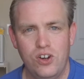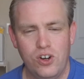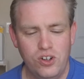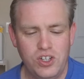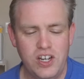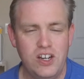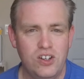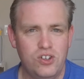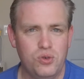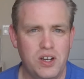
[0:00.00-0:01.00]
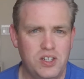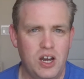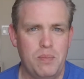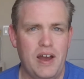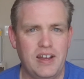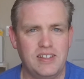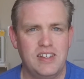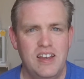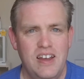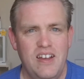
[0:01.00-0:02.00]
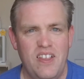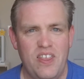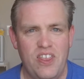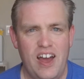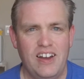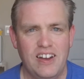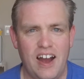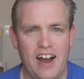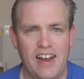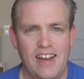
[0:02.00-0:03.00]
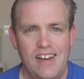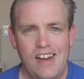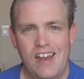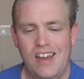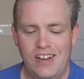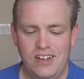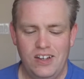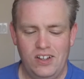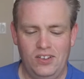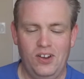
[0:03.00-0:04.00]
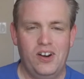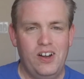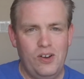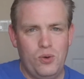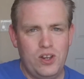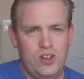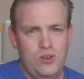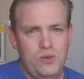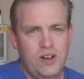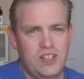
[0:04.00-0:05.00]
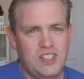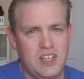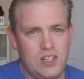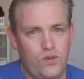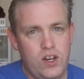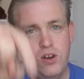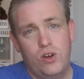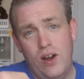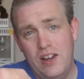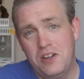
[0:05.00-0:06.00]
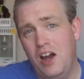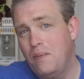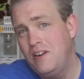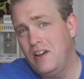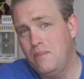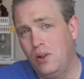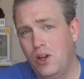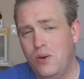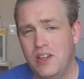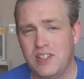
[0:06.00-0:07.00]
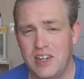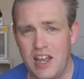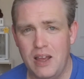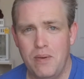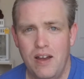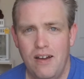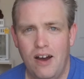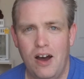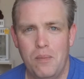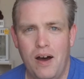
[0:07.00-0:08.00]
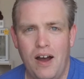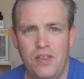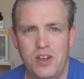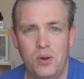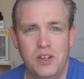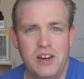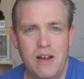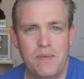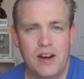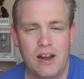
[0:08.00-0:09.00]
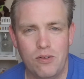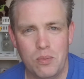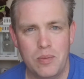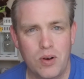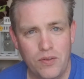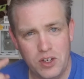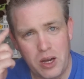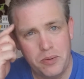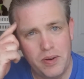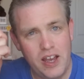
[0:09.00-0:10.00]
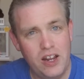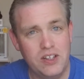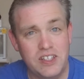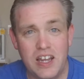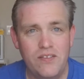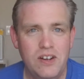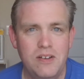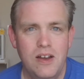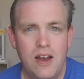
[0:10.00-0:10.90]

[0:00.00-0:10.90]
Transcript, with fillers: Hershey dressed up as that guy. And uh, Laura, when you uh, see this video, go ahead and comment down below his name. Um, uh, the only name that I remember off the top of my head is David.